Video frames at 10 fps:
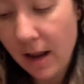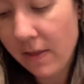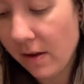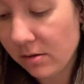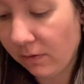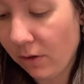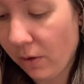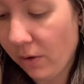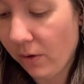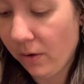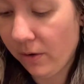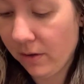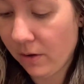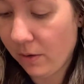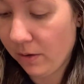And that goes for the
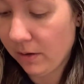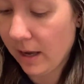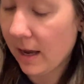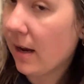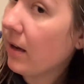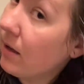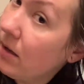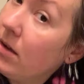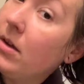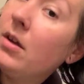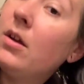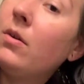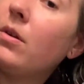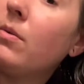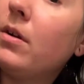whole head.
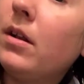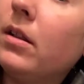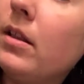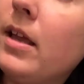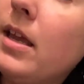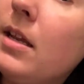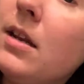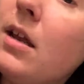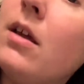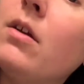Lay it down.